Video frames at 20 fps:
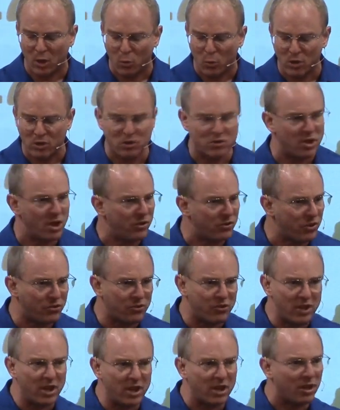when
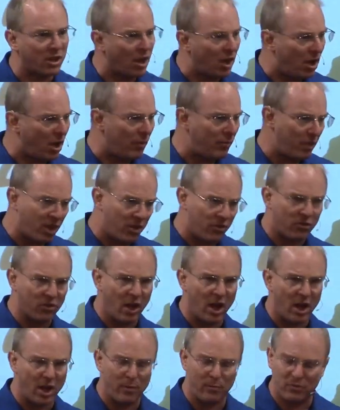Jesus didn't come in
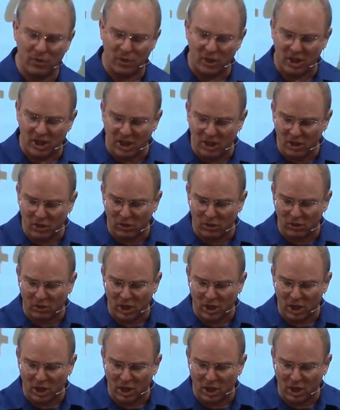time to heal